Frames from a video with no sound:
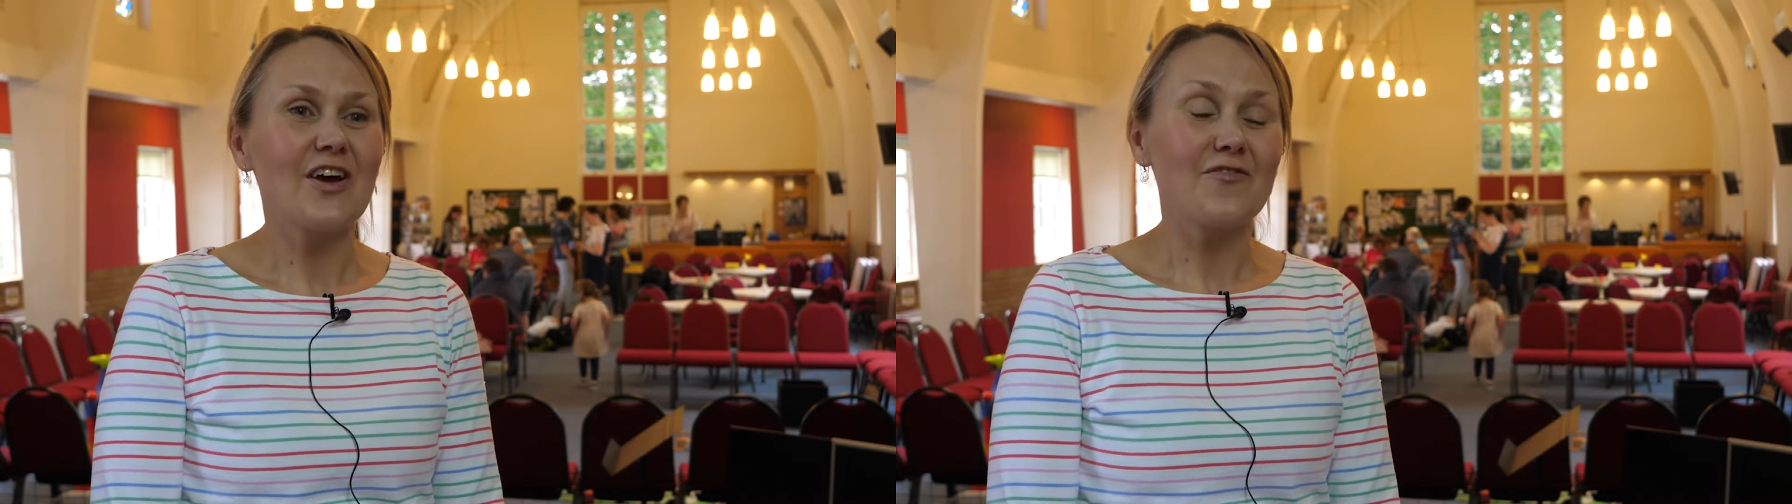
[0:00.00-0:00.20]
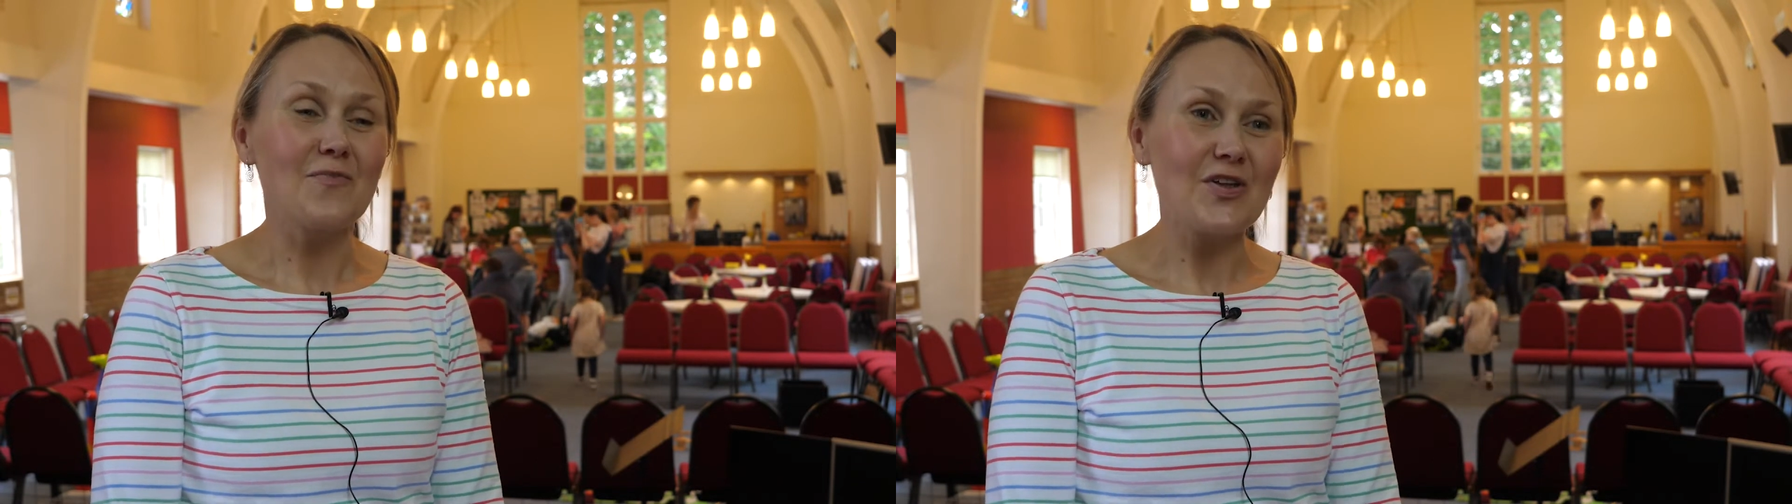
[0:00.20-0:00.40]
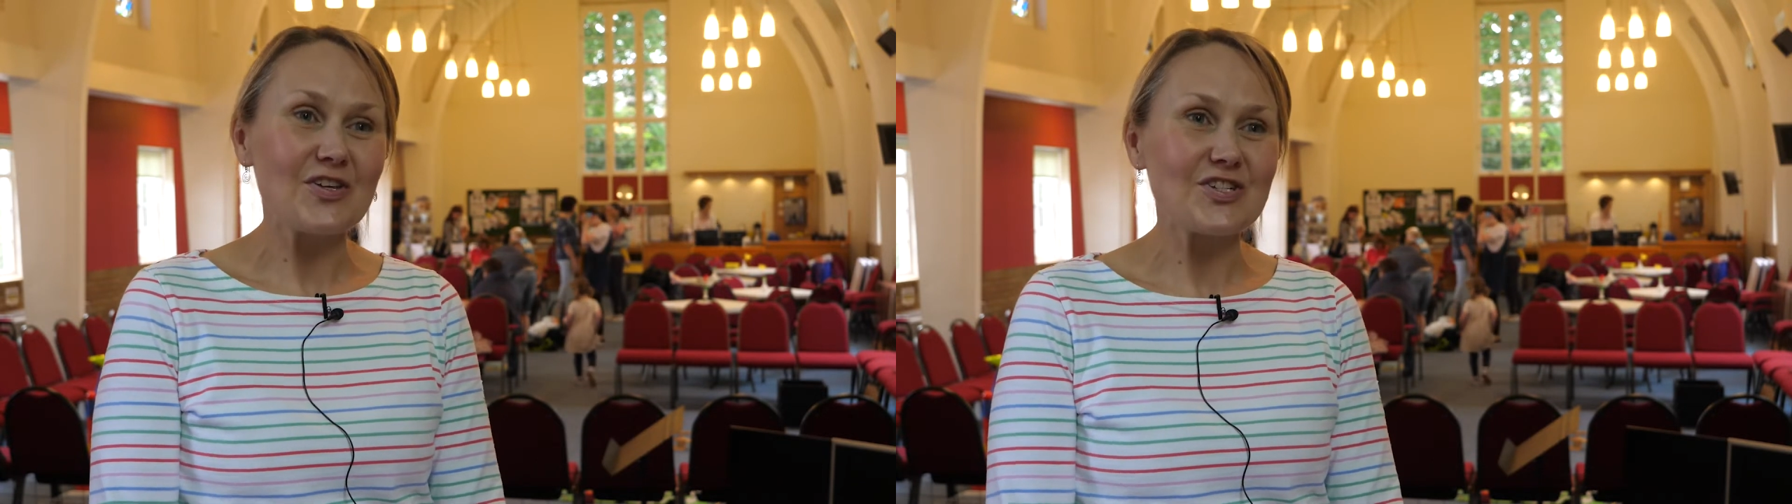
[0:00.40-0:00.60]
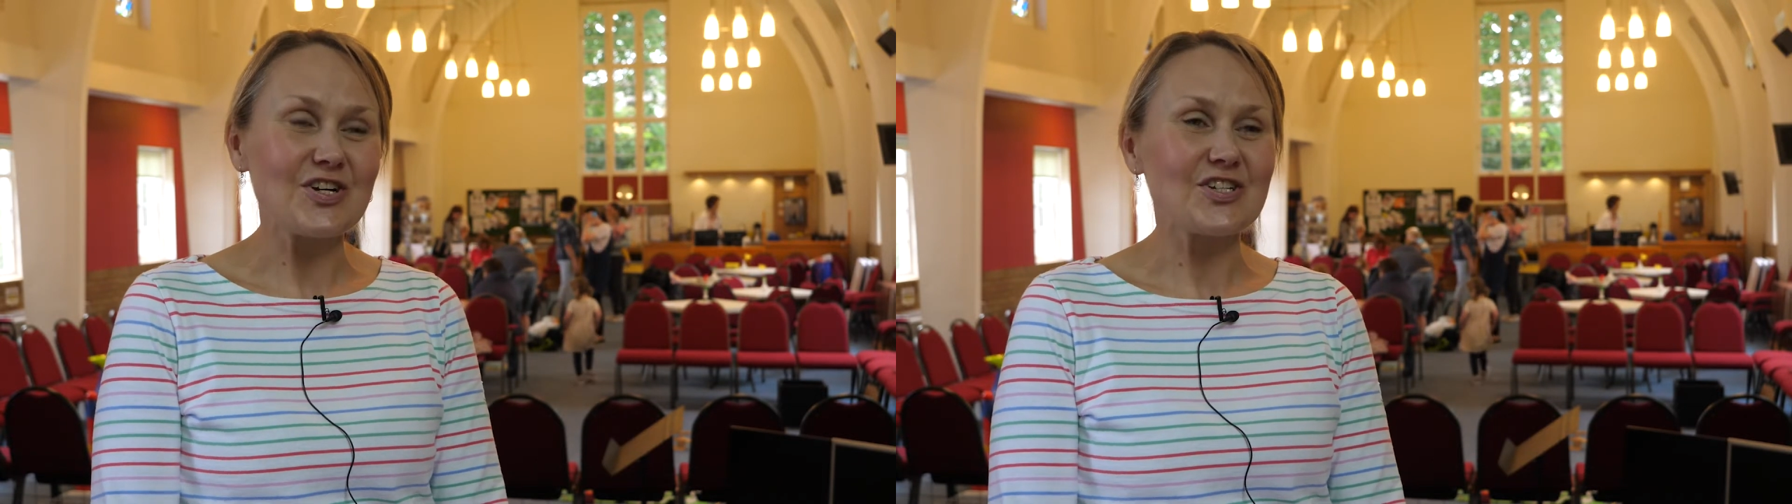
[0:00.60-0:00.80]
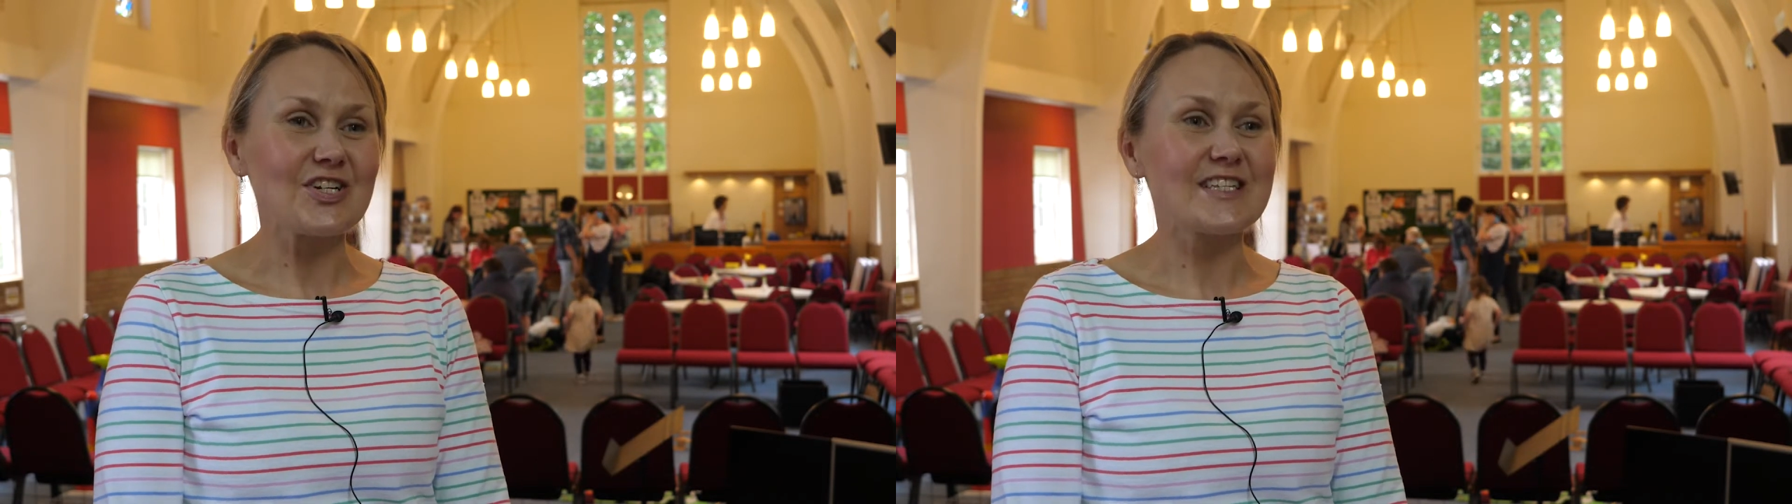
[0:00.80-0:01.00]
from other
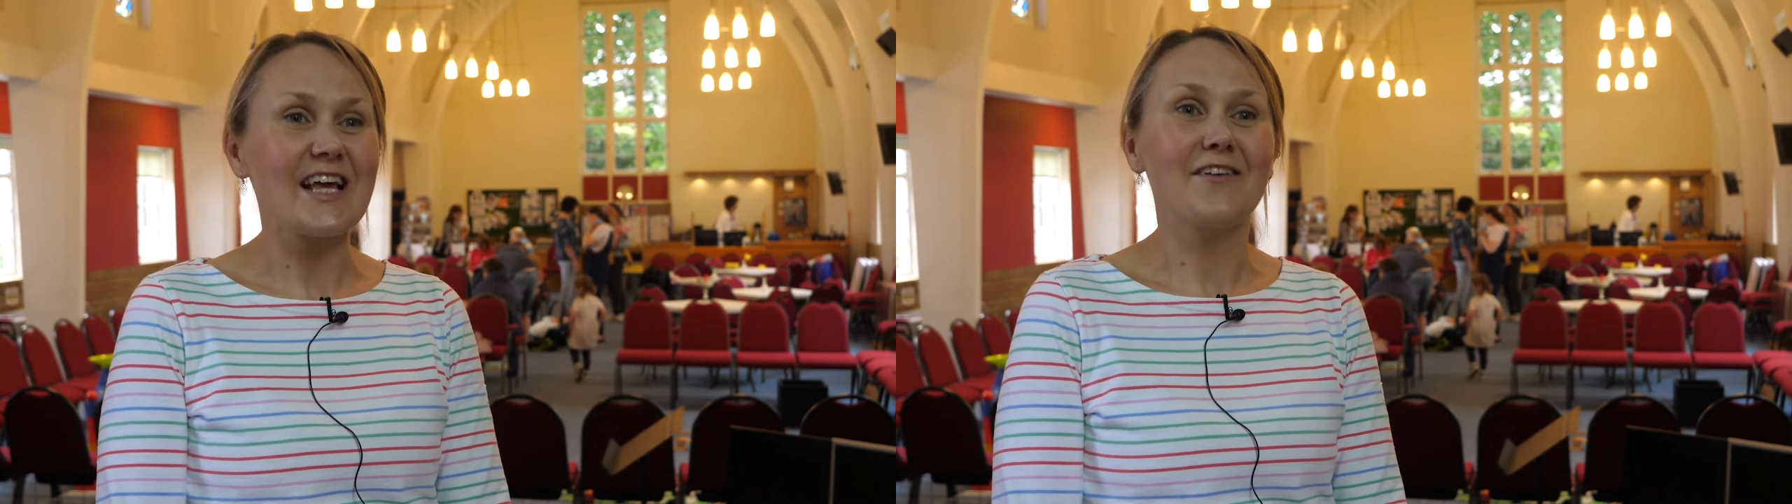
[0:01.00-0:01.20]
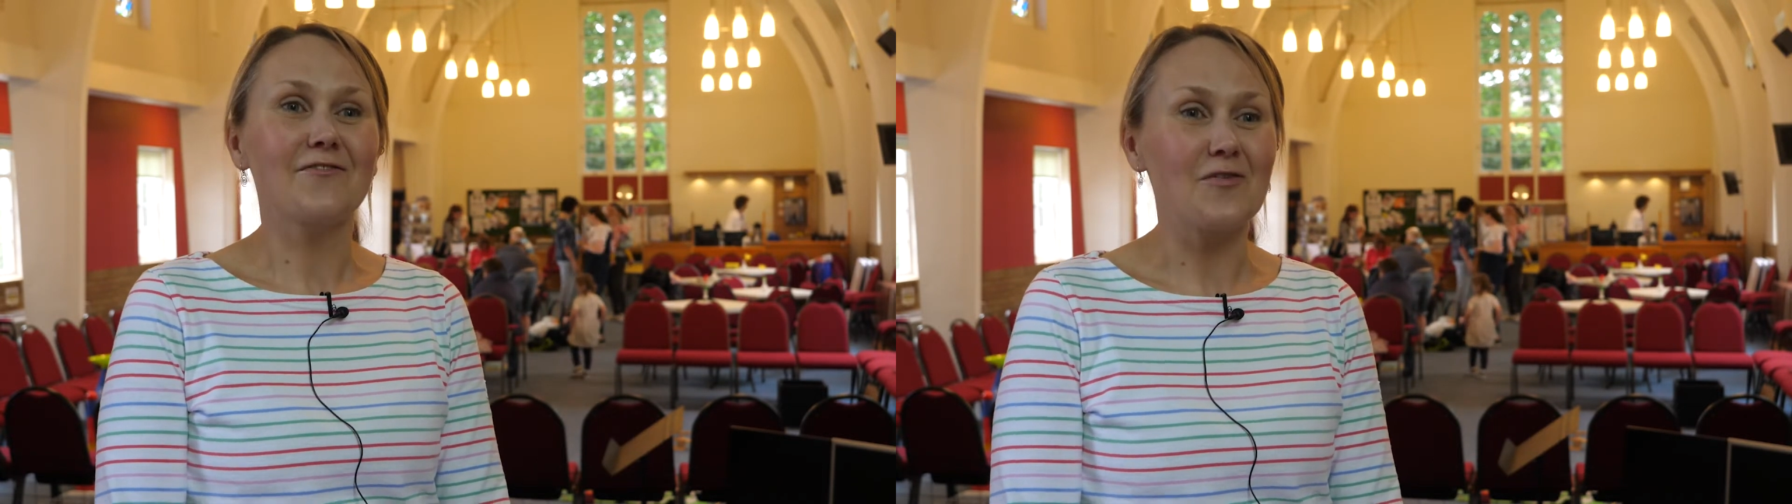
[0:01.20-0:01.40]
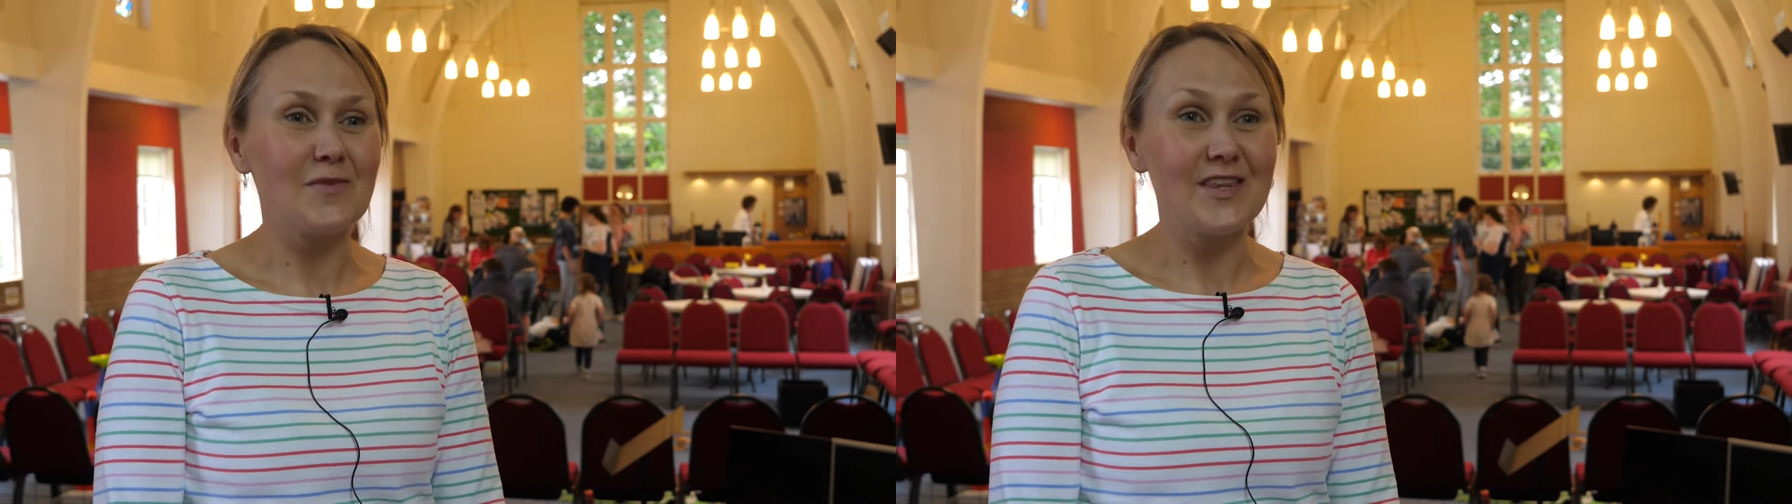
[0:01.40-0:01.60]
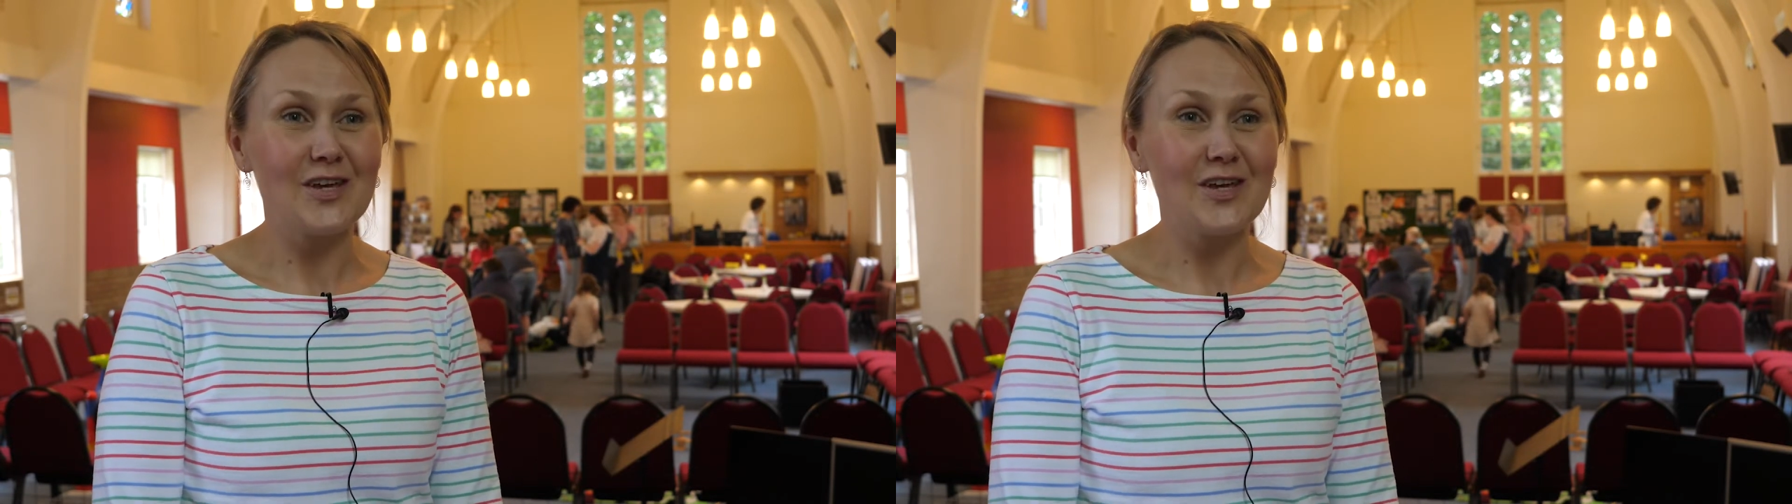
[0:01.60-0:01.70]
churches, and from in the